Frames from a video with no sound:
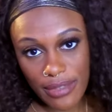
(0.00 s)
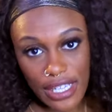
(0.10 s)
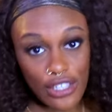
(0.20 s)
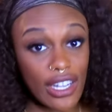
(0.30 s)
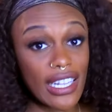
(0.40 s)

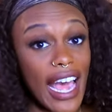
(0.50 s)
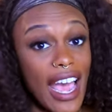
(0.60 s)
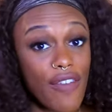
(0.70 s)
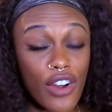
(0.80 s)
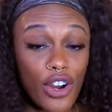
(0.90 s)
These are
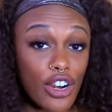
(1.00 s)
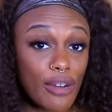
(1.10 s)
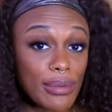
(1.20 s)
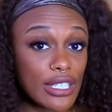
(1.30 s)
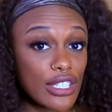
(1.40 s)
live
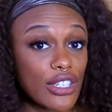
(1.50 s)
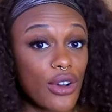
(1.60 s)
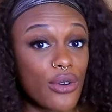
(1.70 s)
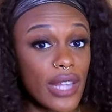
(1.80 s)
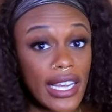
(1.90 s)
herbs,
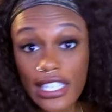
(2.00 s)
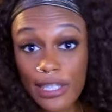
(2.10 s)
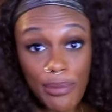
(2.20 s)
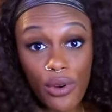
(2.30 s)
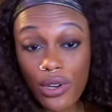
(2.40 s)
so they can
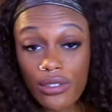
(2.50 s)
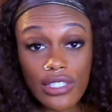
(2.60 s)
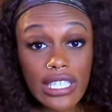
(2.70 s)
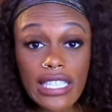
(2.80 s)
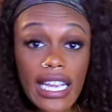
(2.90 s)
spoil
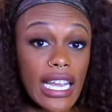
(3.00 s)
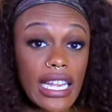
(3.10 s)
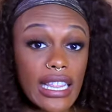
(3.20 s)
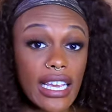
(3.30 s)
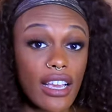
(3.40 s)
just like
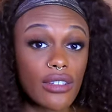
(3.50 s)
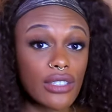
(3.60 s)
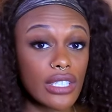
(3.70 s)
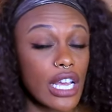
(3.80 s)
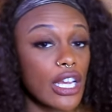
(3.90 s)
anything else.